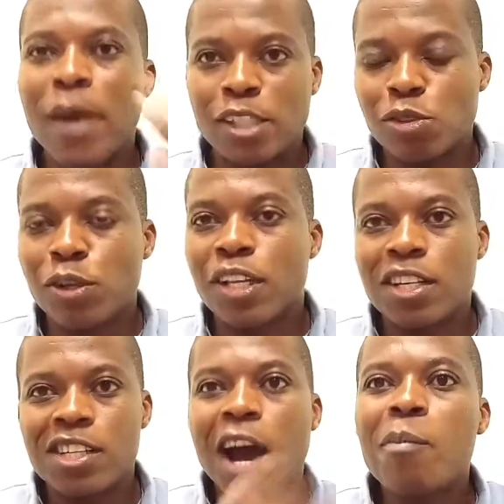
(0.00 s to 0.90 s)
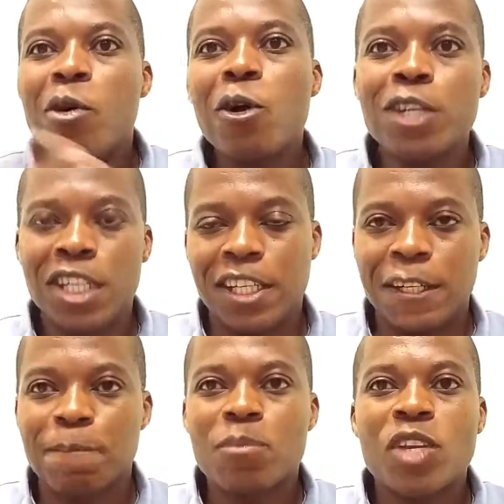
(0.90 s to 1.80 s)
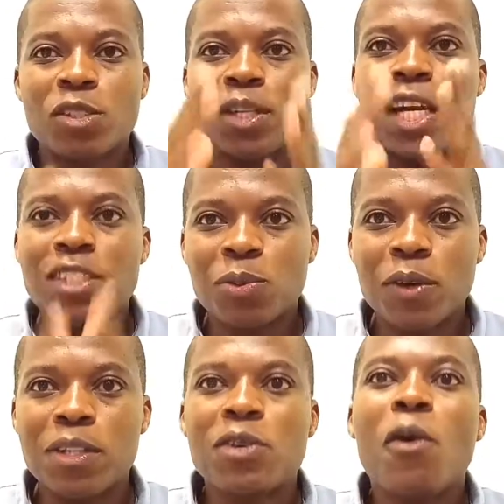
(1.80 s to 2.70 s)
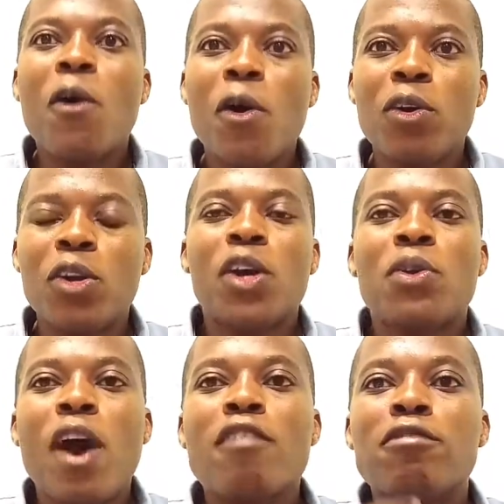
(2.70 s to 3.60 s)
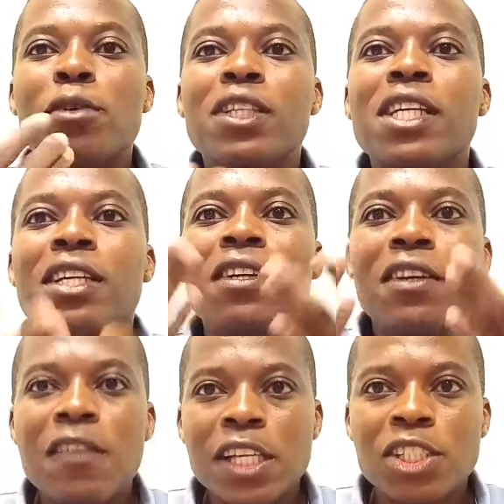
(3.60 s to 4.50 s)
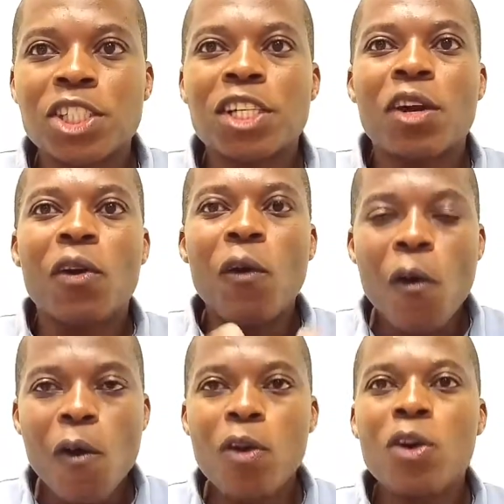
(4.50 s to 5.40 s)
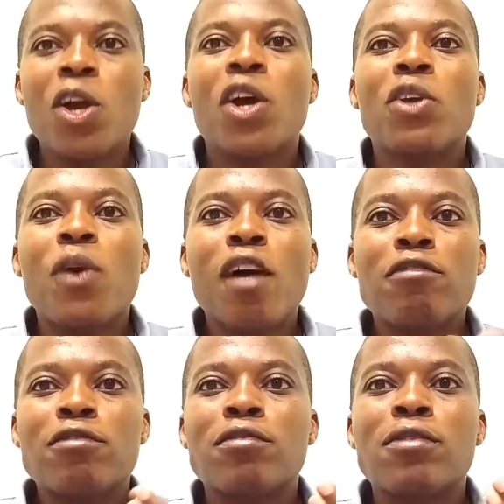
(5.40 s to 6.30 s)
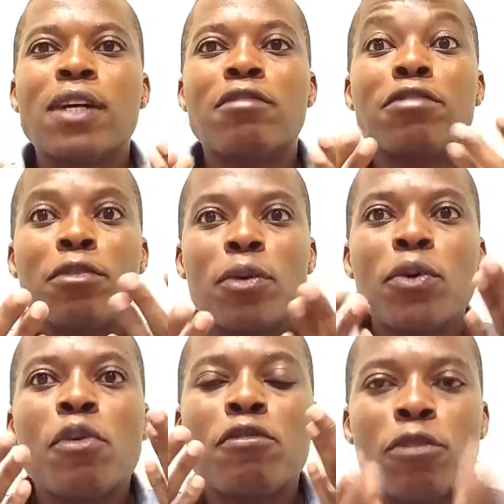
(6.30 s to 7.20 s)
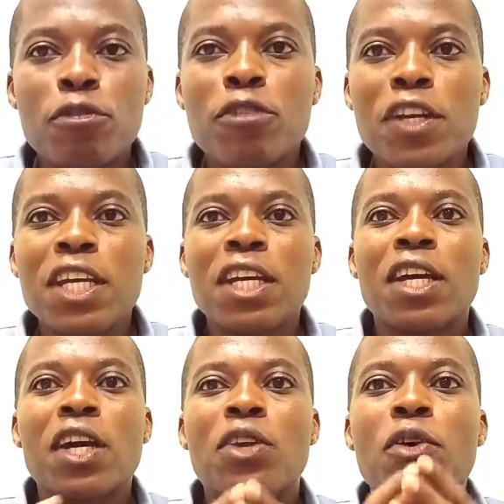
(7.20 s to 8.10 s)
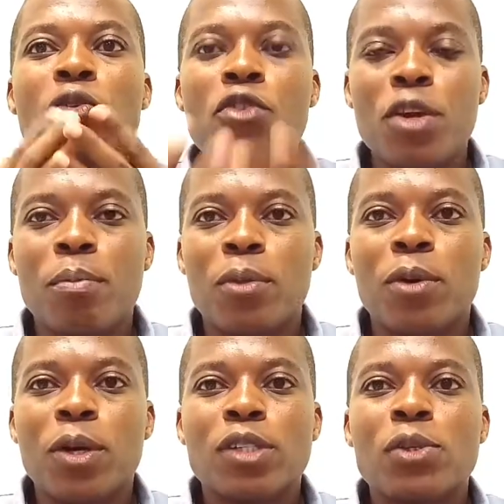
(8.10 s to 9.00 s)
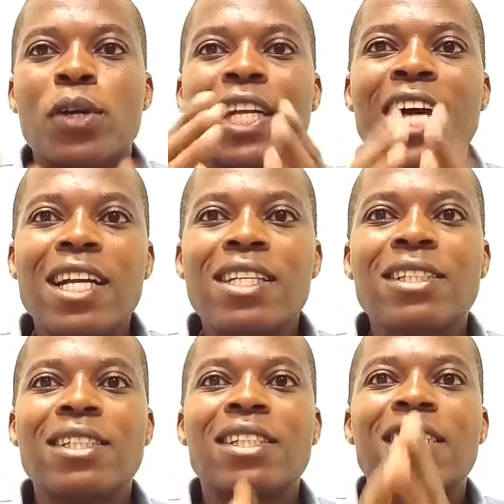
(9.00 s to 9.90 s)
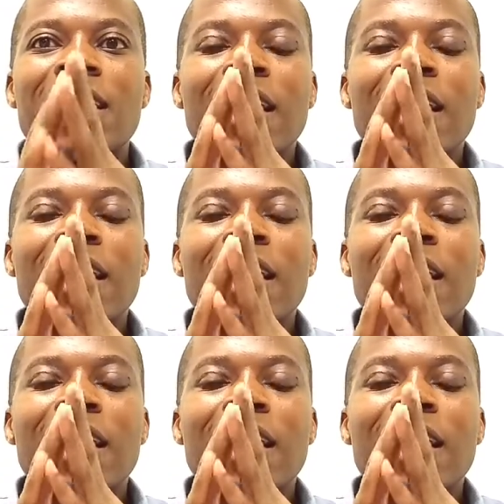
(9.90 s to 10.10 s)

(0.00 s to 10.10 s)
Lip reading: my stock that I'm holding. So that's one of them. All you have gotten rich, all you have you're fulfilling your dream. So that is